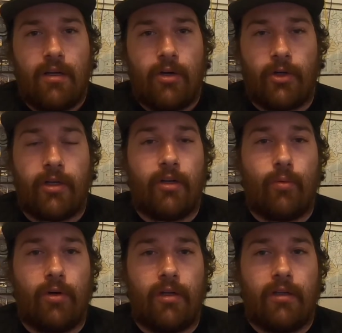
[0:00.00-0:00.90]
are going
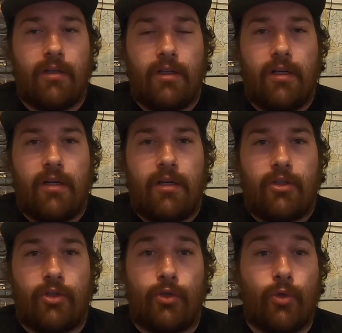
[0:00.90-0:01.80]
to want
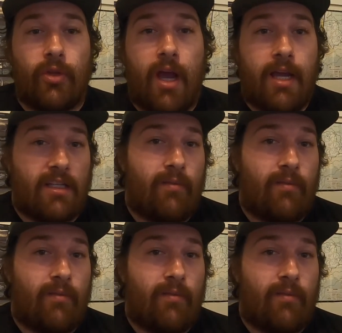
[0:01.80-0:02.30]
to do the hikes